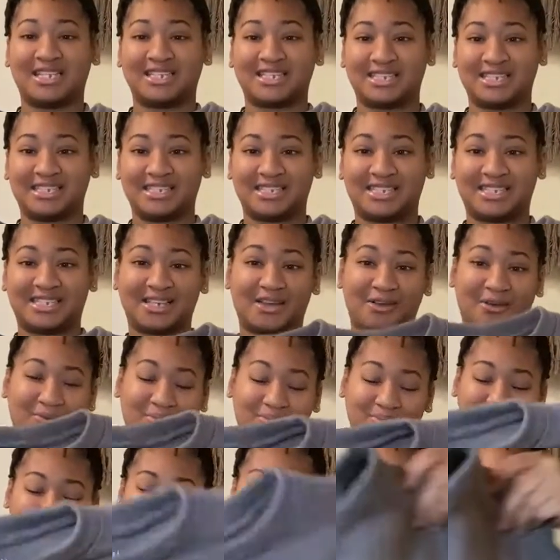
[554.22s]
this,
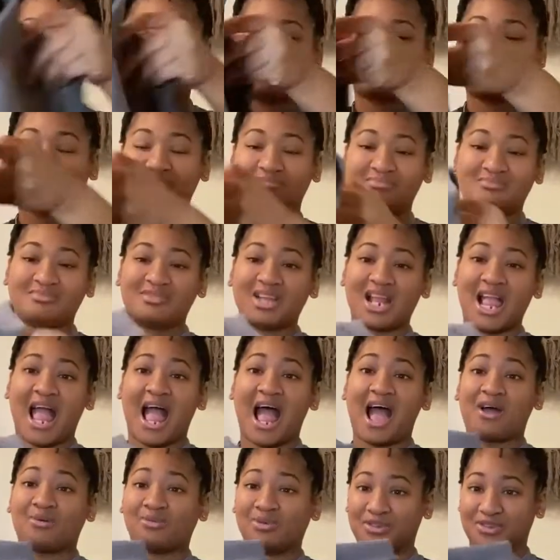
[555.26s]
so
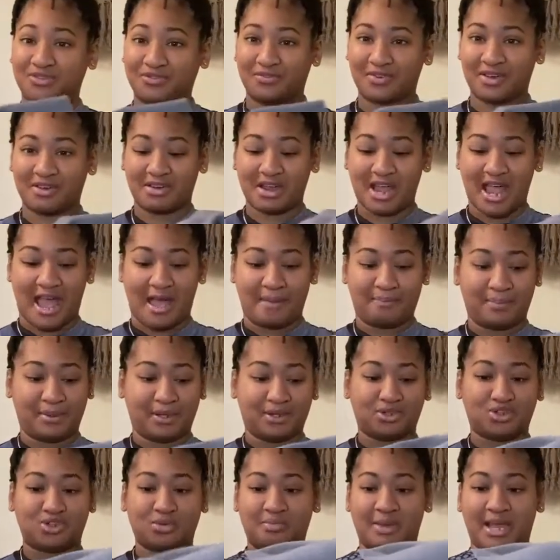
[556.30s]
I was very happy
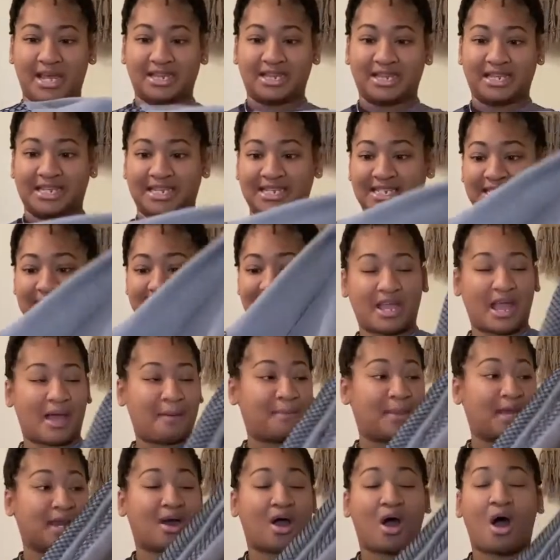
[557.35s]
to make this. I
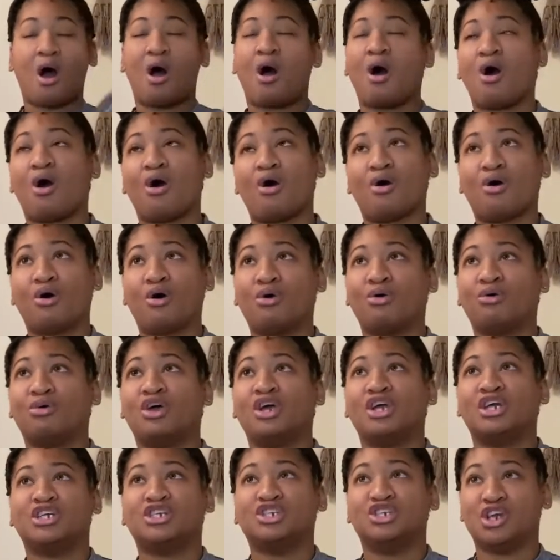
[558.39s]
made a whole
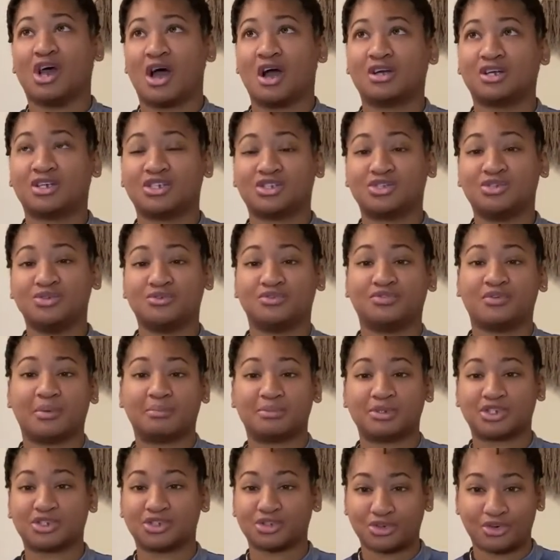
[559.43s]
jogging suit from
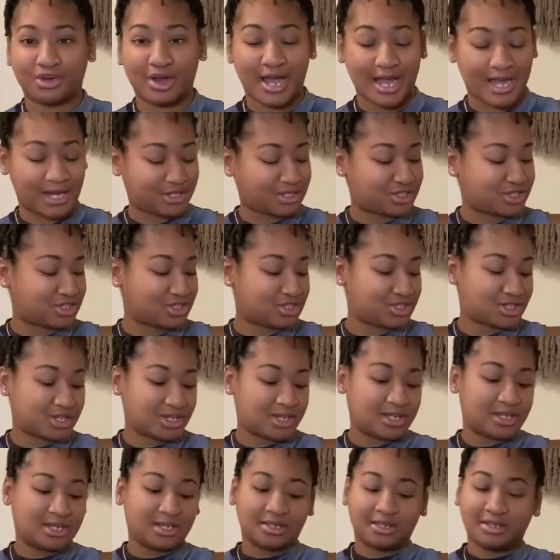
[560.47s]
scratch.
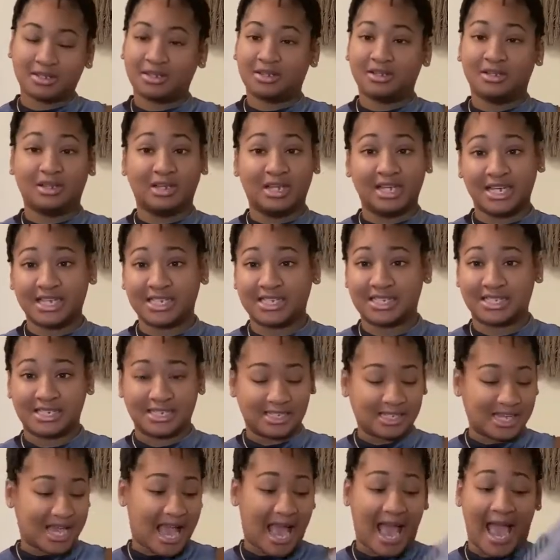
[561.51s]

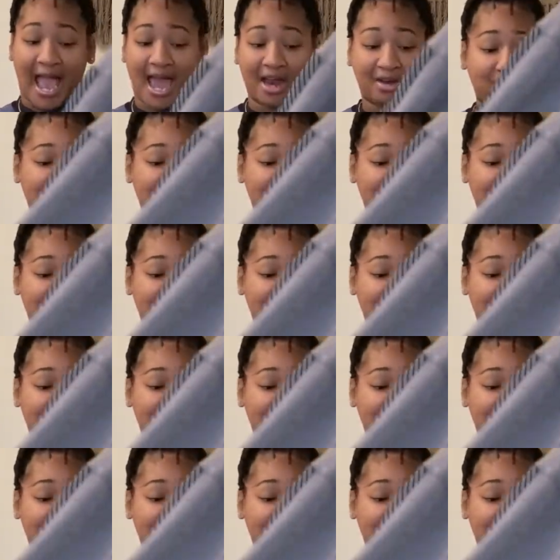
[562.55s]
Listen, I didn't